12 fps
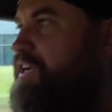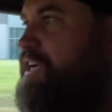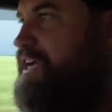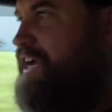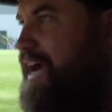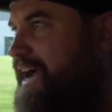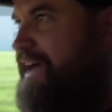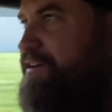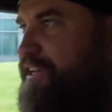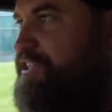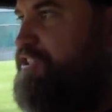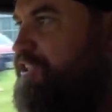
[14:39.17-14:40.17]
I had
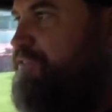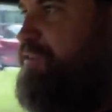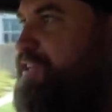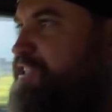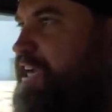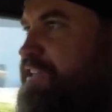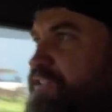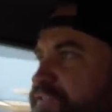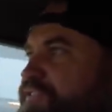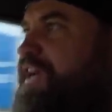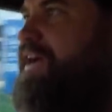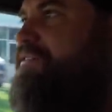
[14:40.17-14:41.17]
initially reached out to
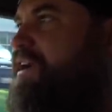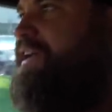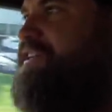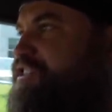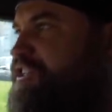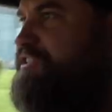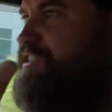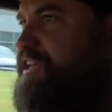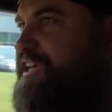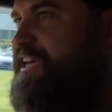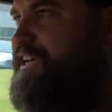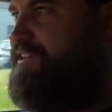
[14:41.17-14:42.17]
Flyride just to
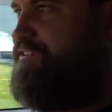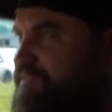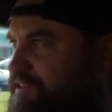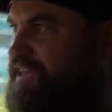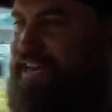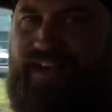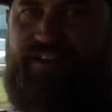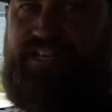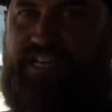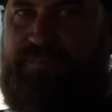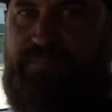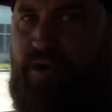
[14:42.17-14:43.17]
get an
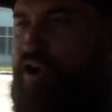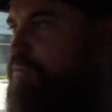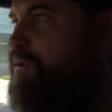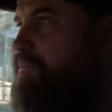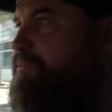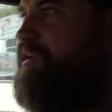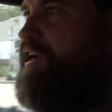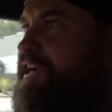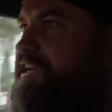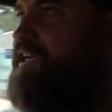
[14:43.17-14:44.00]
LED bulb upgrade.